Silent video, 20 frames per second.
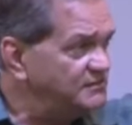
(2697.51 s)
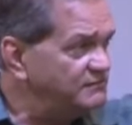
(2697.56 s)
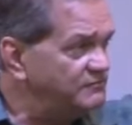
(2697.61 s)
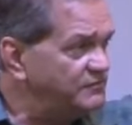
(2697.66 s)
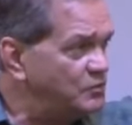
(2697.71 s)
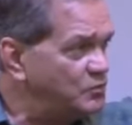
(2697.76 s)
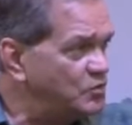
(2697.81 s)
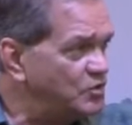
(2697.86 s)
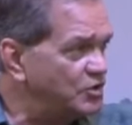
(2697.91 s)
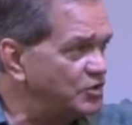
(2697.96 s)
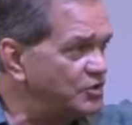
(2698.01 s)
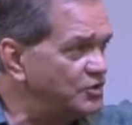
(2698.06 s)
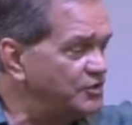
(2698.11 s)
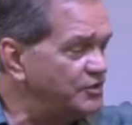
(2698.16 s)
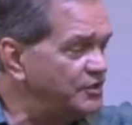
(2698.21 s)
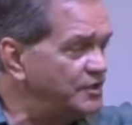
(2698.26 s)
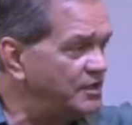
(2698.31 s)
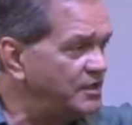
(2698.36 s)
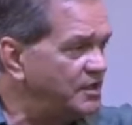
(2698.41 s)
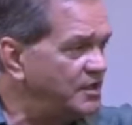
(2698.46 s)
of the
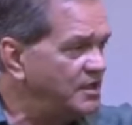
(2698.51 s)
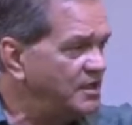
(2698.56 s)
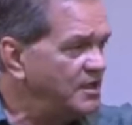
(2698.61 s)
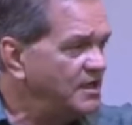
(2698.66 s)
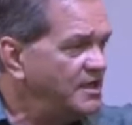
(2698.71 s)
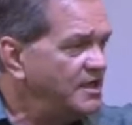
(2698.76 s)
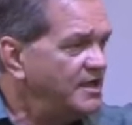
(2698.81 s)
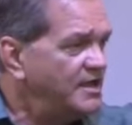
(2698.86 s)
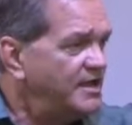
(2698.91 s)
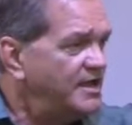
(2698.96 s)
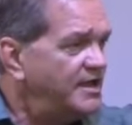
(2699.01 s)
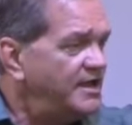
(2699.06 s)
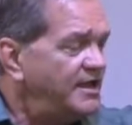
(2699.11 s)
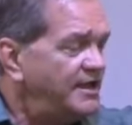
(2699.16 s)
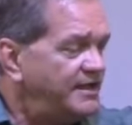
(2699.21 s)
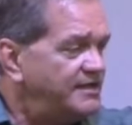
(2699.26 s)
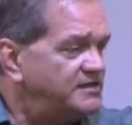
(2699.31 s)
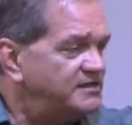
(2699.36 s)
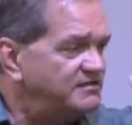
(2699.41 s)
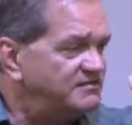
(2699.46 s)
word.
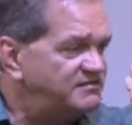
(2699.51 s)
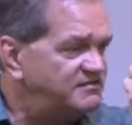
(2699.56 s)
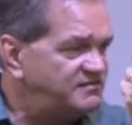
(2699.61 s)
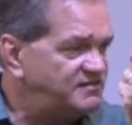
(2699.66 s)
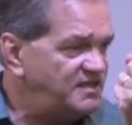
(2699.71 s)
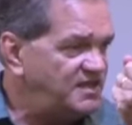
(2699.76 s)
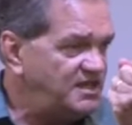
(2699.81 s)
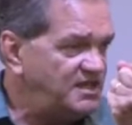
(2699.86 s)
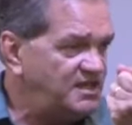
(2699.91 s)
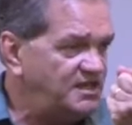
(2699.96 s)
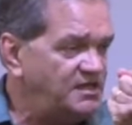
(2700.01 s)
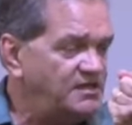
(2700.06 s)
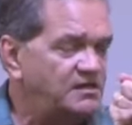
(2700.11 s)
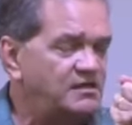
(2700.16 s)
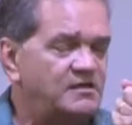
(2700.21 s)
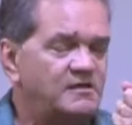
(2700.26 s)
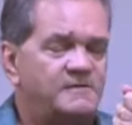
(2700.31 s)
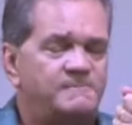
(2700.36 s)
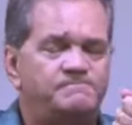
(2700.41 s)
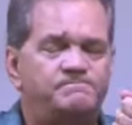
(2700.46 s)
And a seed